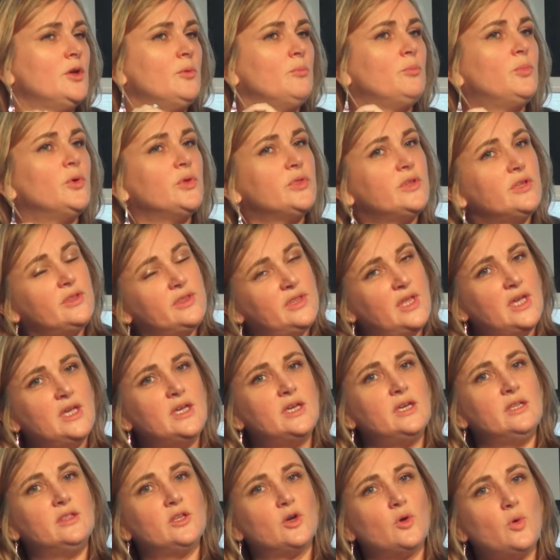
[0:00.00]
but the
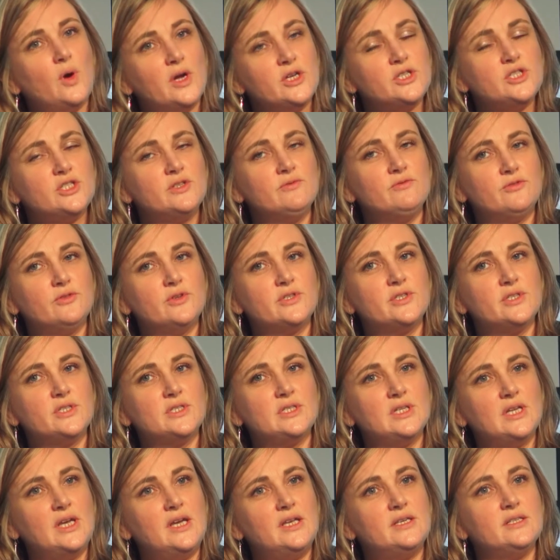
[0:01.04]
thinking, the question for us as
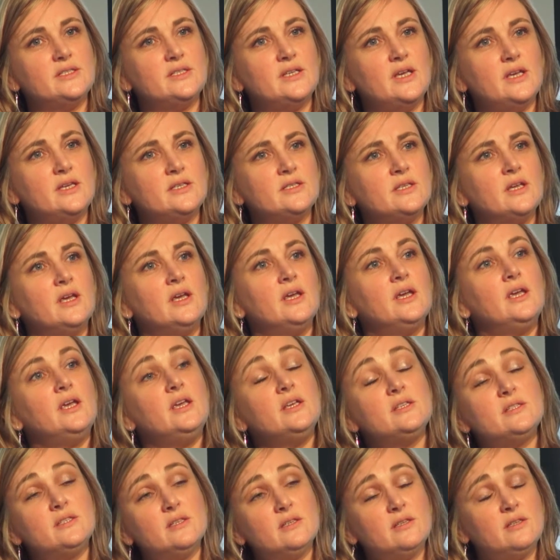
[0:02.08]
leaders is
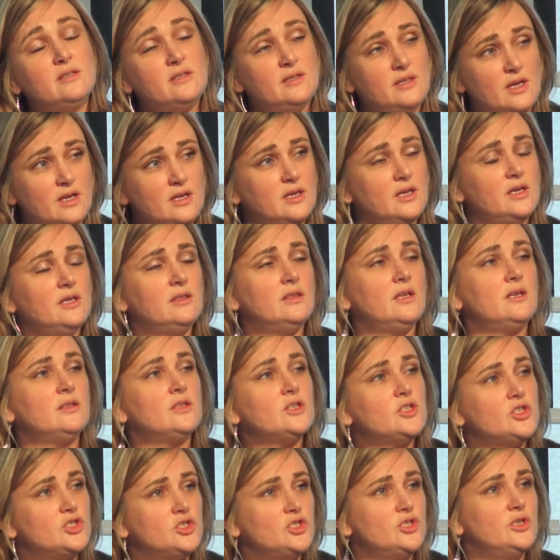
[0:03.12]
the thinking that the
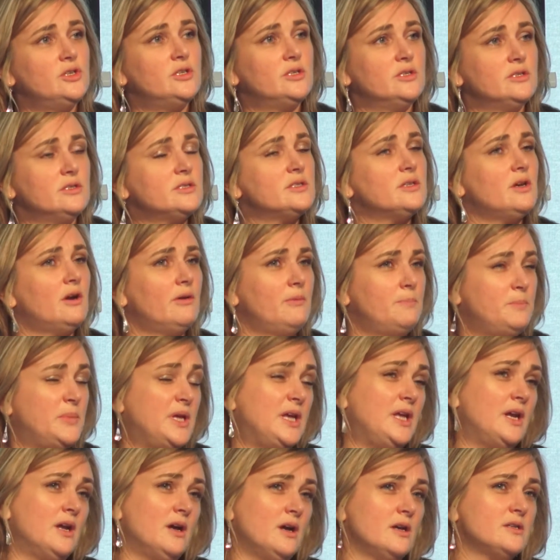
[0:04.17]
students are
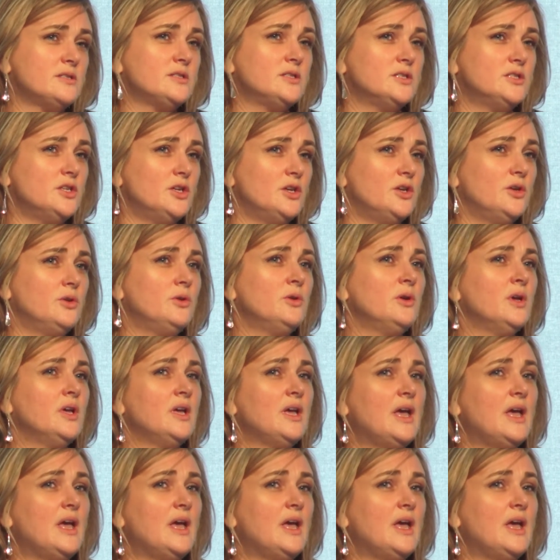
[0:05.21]
being asked to do